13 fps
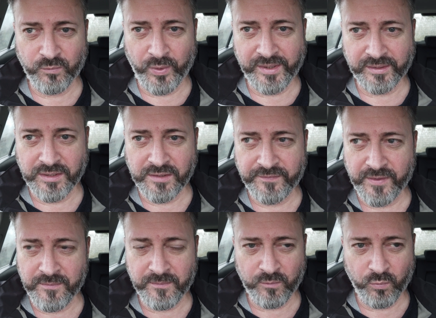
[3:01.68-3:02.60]
Whitelees
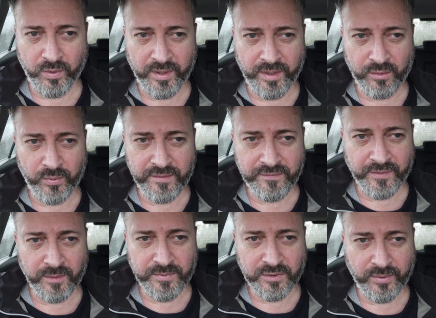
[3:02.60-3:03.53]

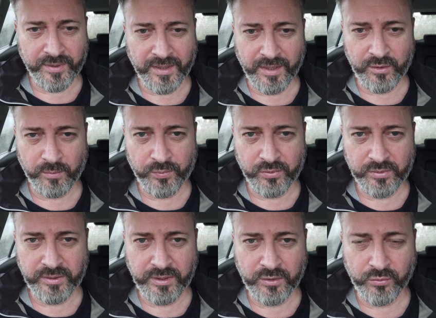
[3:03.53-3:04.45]
Windfarm is quite high up
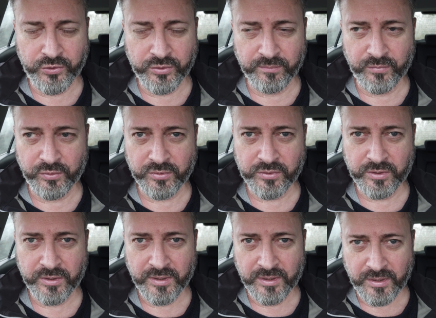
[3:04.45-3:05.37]
on the Eaglesham
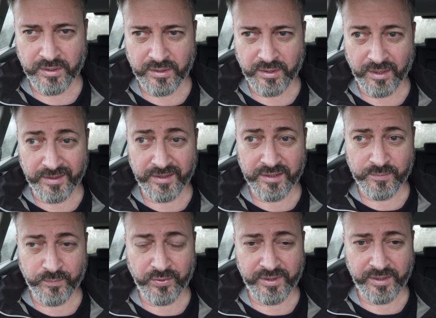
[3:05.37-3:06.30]
Moors, and it
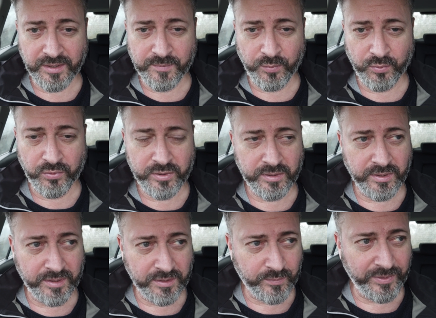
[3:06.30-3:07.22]
is pretty exposed
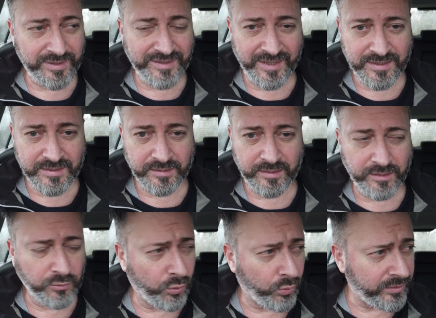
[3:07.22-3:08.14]
and it is pretty desolate,
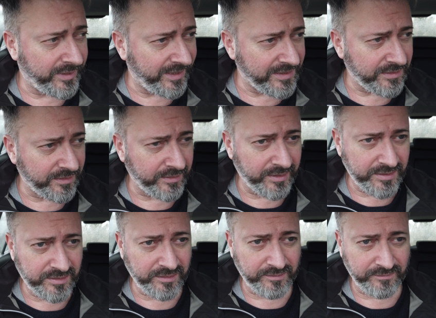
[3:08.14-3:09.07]
and on days like
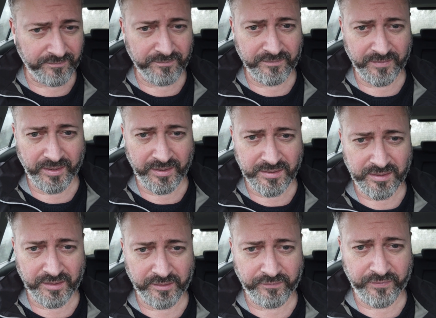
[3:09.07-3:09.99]
this it
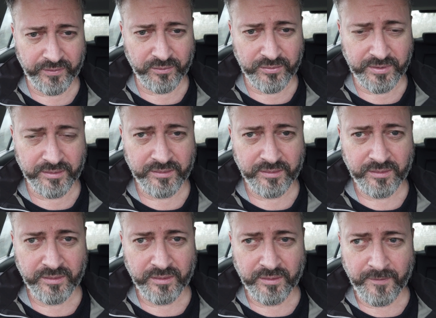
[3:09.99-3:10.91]
certainly feels it.
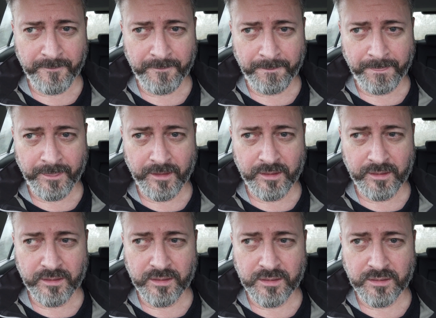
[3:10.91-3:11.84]

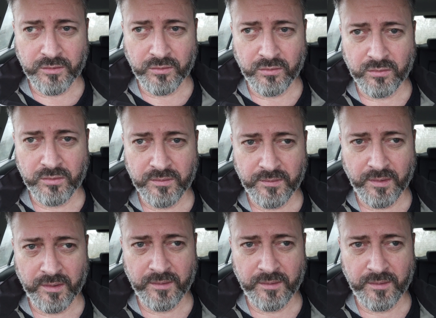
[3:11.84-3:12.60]
So